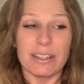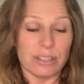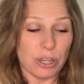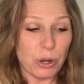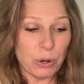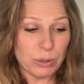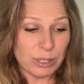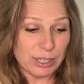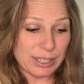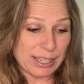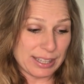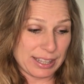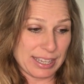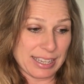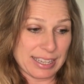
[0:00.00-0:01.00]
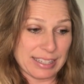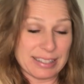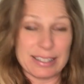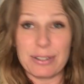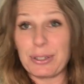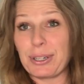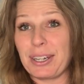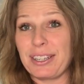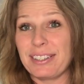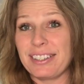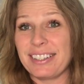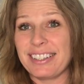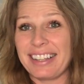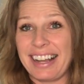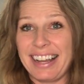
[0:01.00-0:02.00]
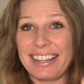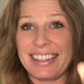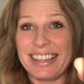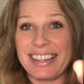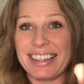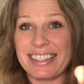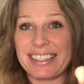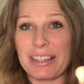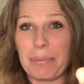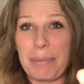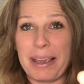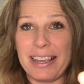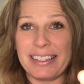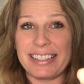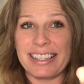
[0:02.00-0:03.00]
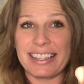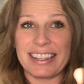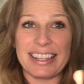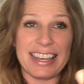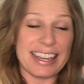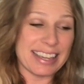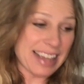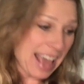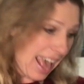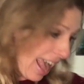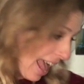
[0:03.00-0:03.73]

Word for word: totally think it's good. I think it's an amazing thing.